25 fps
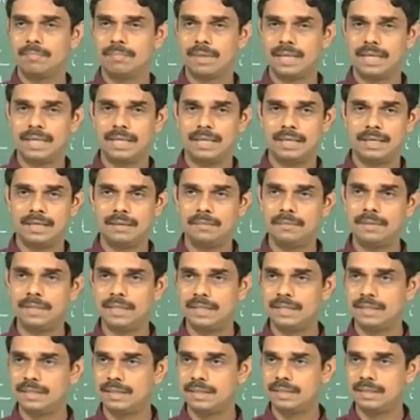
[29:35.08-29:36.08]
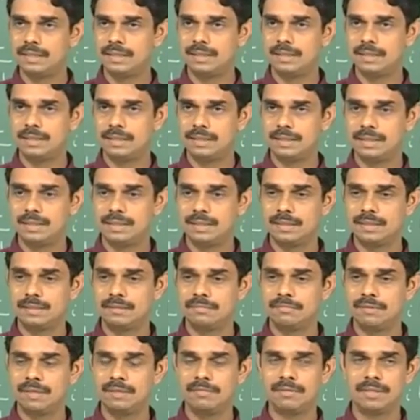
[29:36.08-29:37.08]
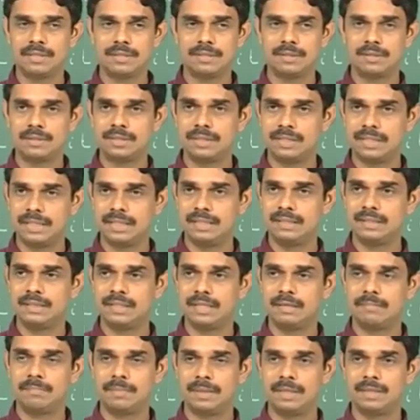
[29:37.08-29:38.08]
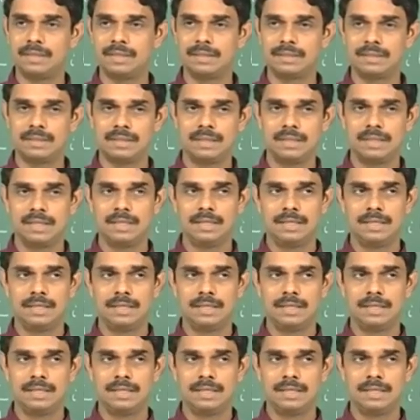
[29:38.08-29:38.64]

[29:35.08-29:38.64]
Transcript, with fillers: by definition this wave does not change shape, and this